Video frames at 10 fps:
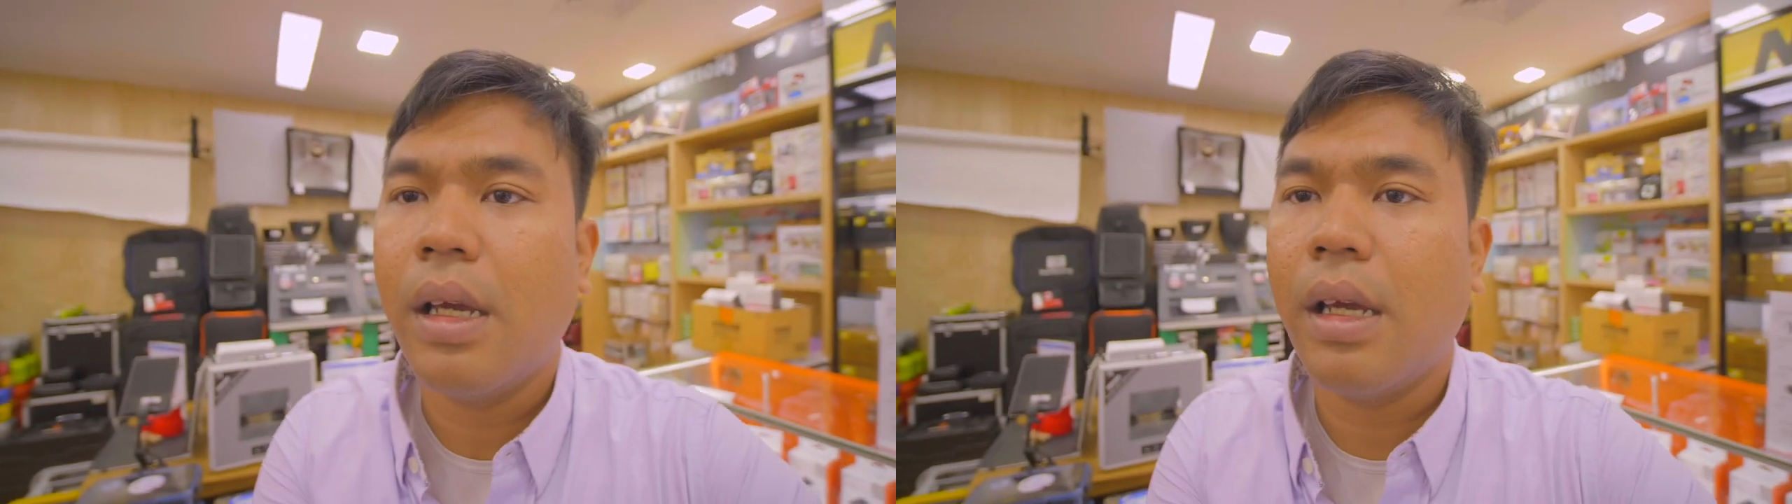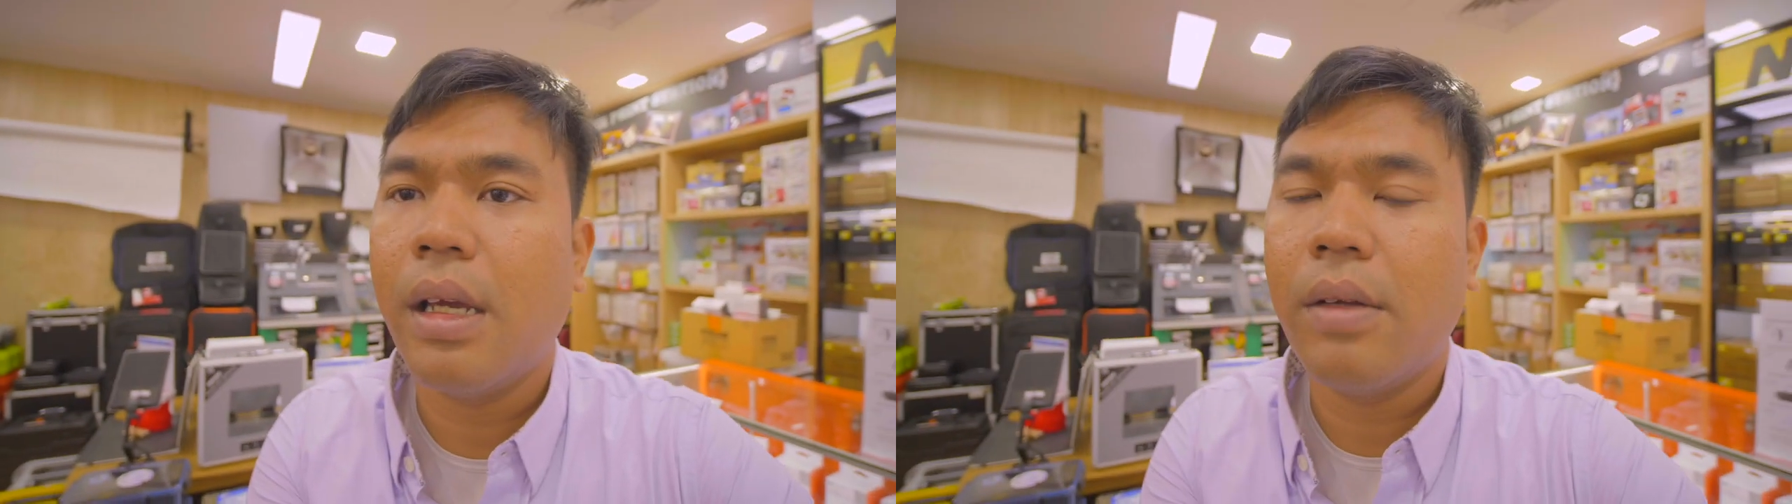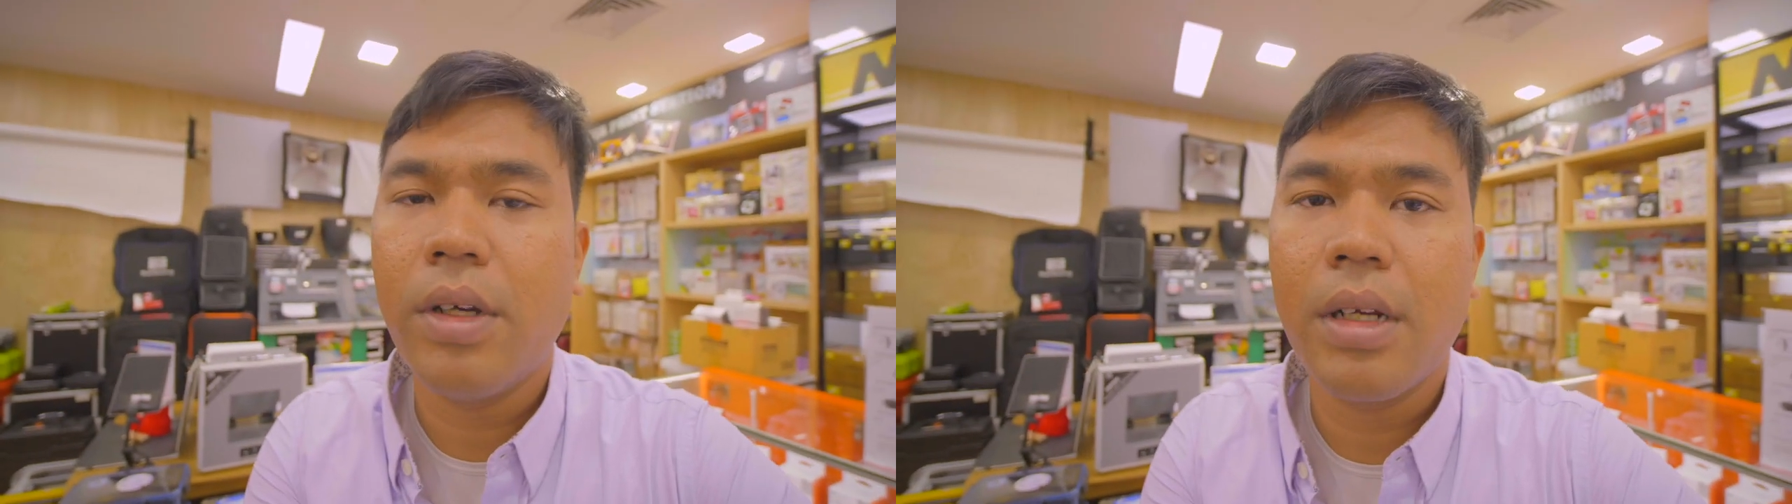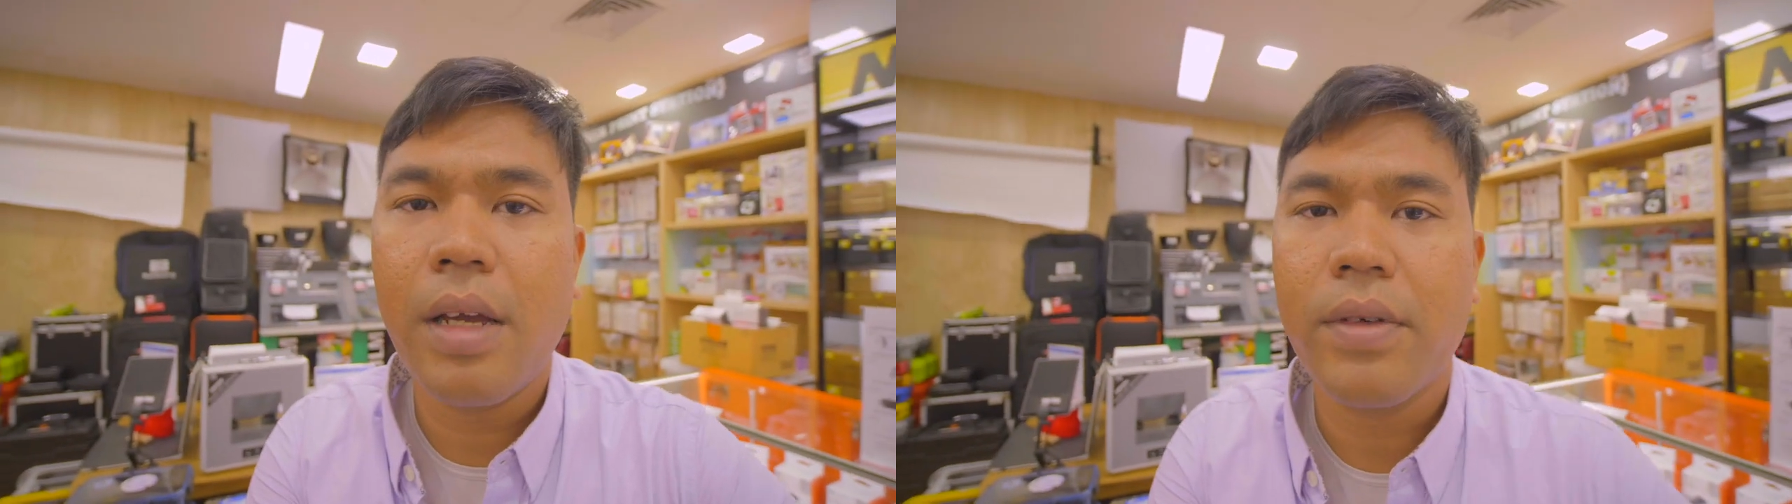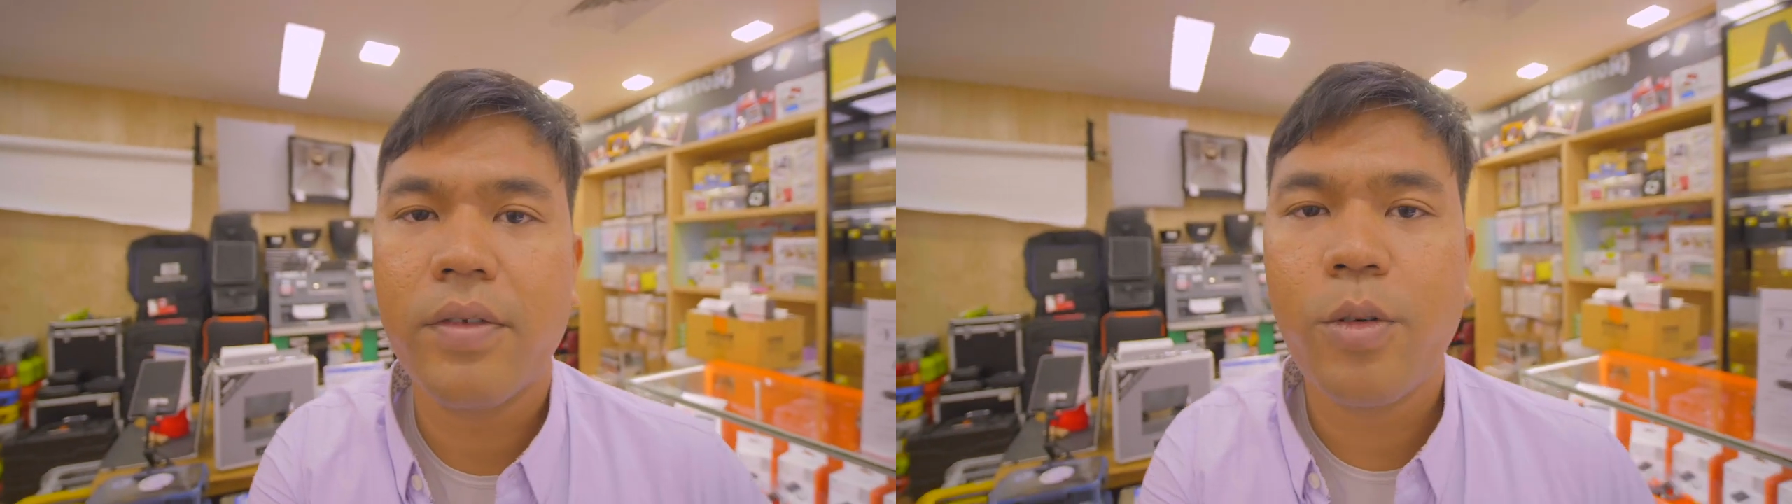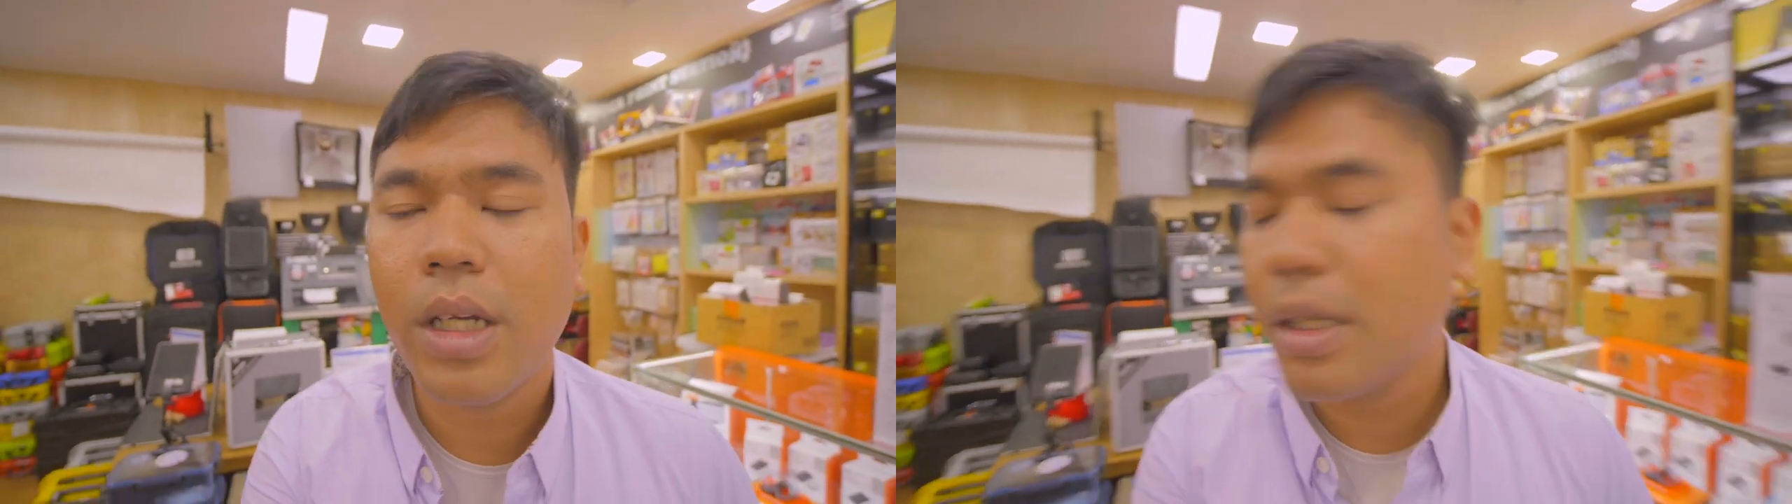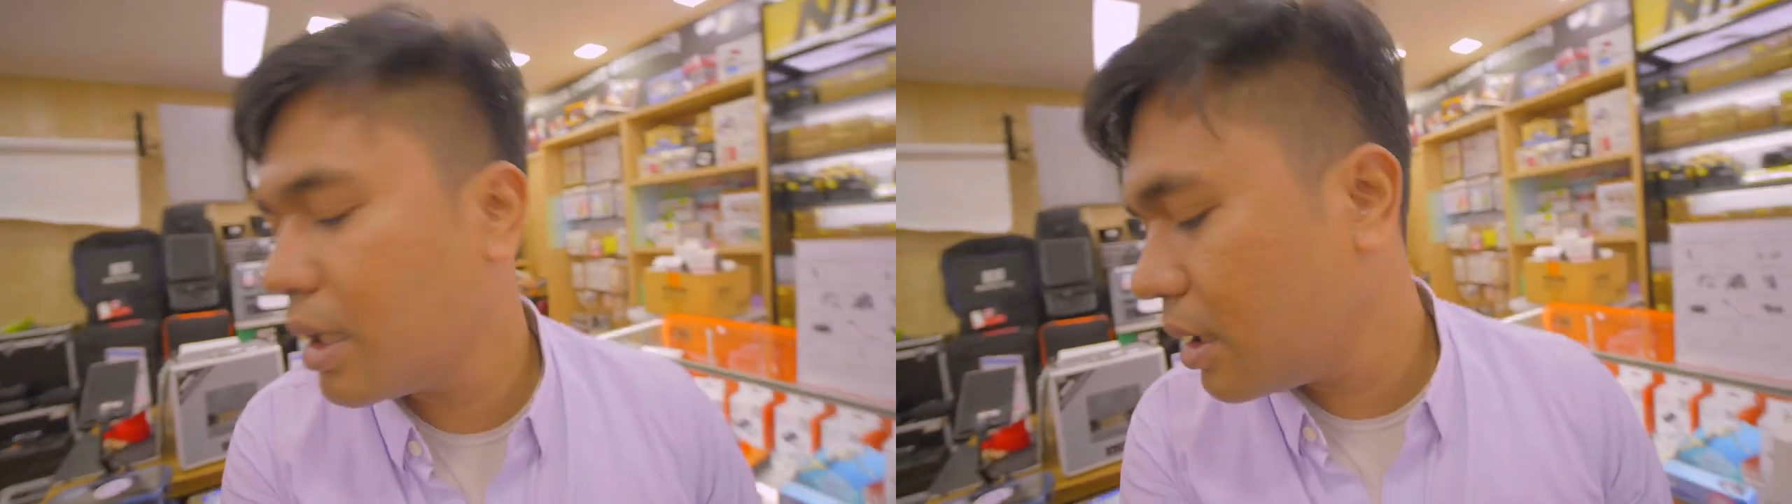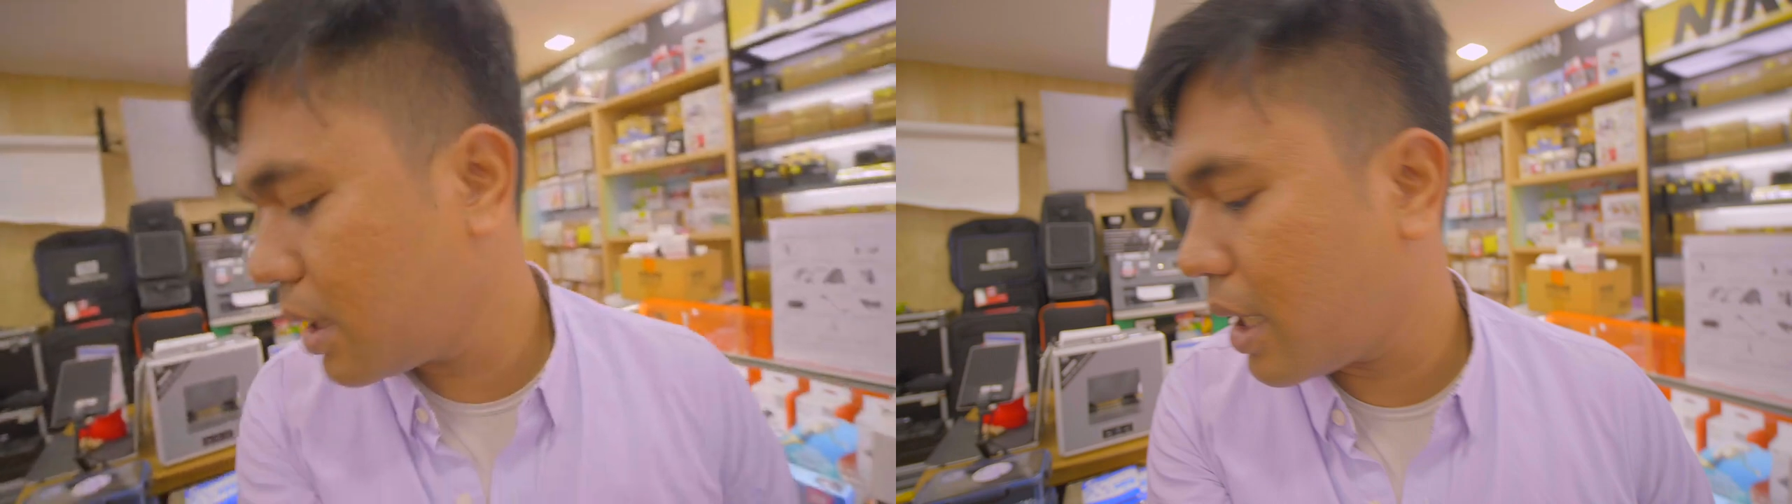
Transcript: And we're gonna have a quick deal,